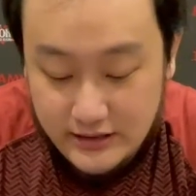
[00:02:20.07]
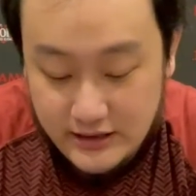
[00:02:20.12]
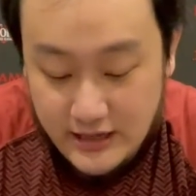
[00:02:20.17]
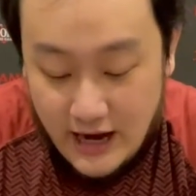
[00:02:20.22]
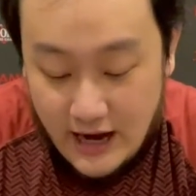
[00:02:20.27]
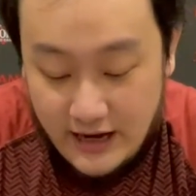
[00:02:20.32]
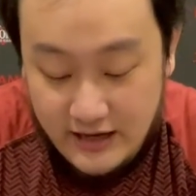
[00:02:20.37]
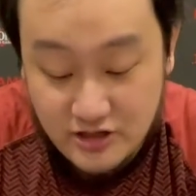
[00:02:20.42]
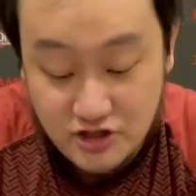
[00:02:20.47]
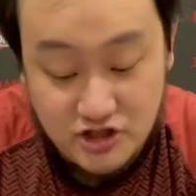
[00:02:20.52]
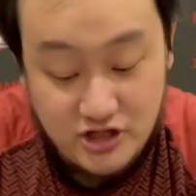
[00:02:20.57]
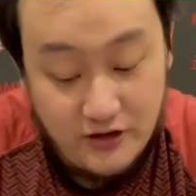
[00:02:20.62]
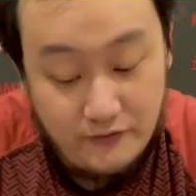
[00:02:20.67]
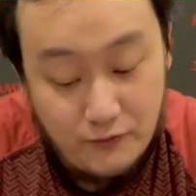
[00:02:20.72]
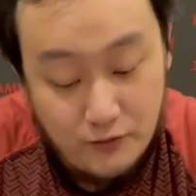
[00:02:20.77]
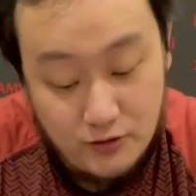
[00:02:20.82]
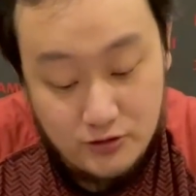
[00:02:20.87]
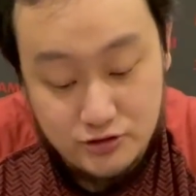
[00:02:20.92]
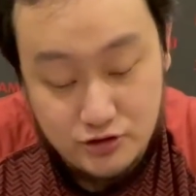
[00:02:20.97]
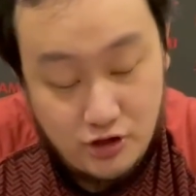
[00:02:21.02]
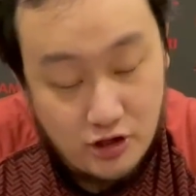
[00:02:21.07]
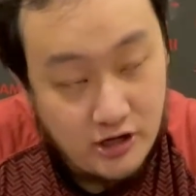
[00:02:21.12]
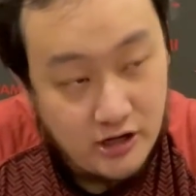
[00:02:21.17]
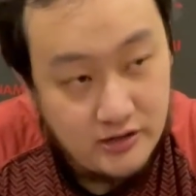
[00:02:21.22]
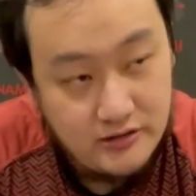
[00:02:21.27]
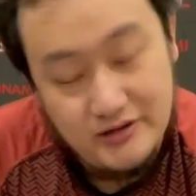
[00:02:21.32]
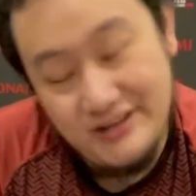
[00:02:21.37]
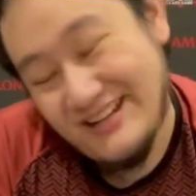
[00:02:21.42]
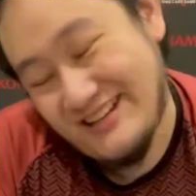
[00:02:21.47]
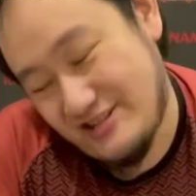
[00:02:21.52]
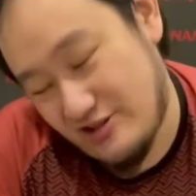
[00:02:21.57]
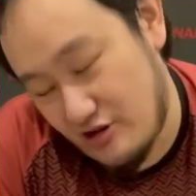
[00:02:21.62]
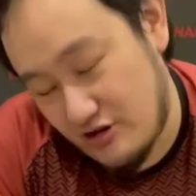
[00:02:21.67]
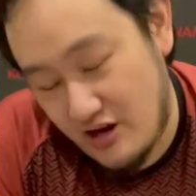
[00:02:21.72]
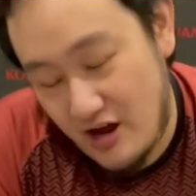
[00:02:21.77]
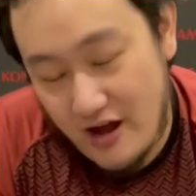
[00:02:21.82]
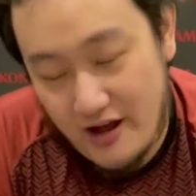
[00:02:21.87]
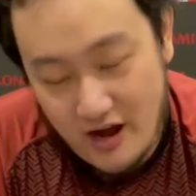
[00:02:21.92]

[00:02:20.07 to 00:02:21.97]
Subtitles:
Yeah, and shufflers they're